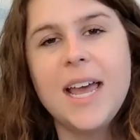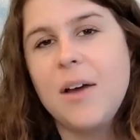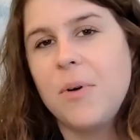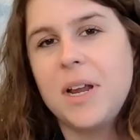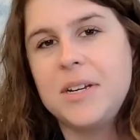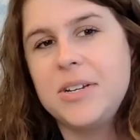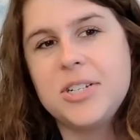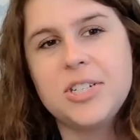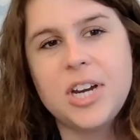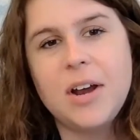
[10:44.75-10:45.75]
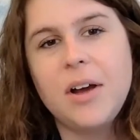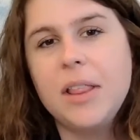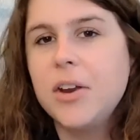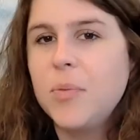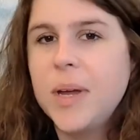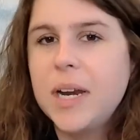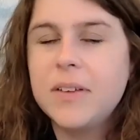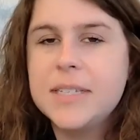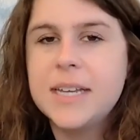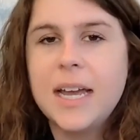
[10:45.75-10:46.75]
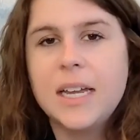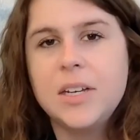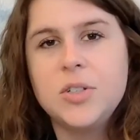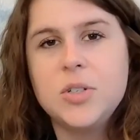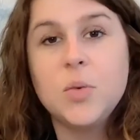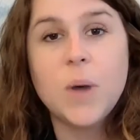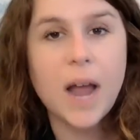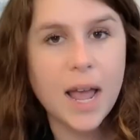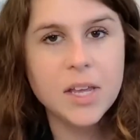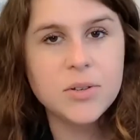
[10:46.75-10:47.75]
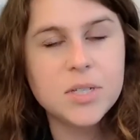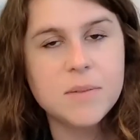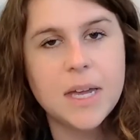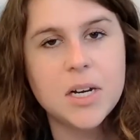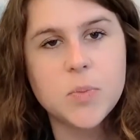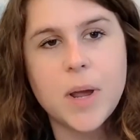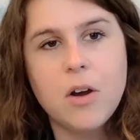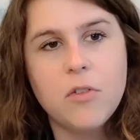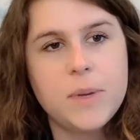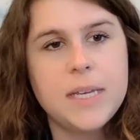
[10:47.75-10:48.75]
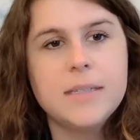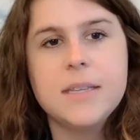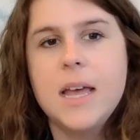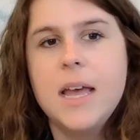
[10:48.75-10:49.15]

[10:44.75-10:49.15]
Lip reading: I wanted to just share a little bit of insight into what I use to manage my RFPs,